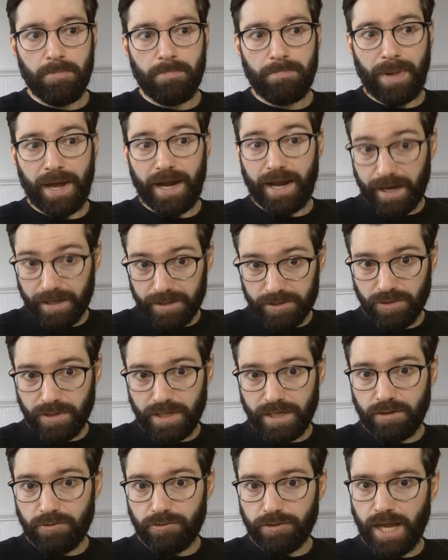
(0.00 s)
but
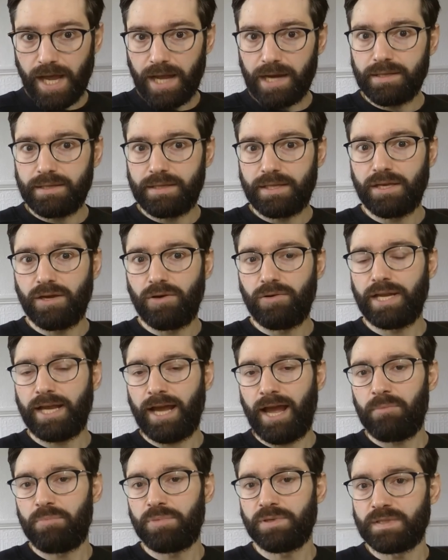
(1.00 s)
actually in reality only
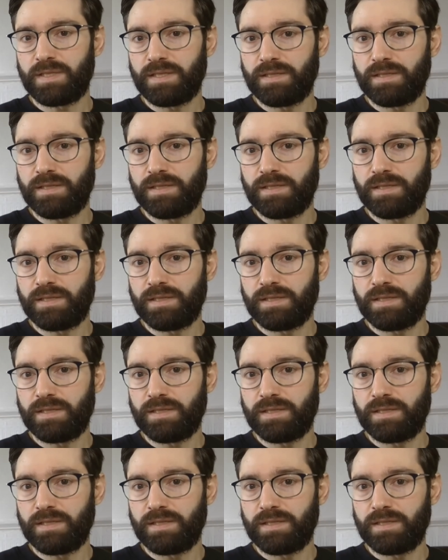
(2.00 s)
happens